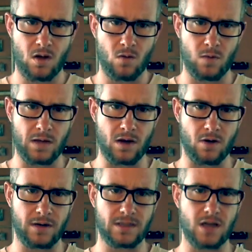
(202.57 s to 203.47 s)
We
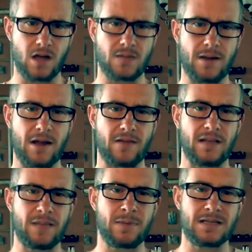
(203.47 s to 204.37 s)
already talked about the
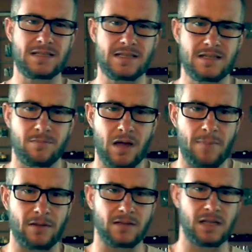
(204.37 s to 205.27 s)
limbic
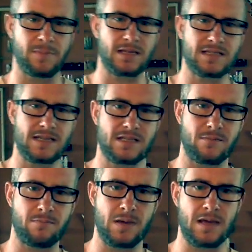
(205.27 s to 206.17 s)

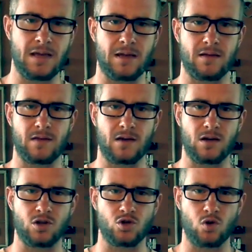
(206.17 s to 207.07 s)
system being the
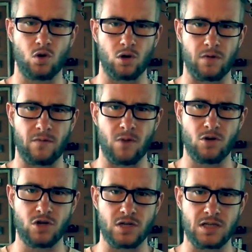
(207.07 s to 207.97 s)
controller of
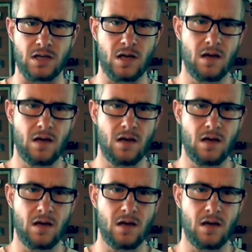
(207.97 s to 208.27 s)
emotions,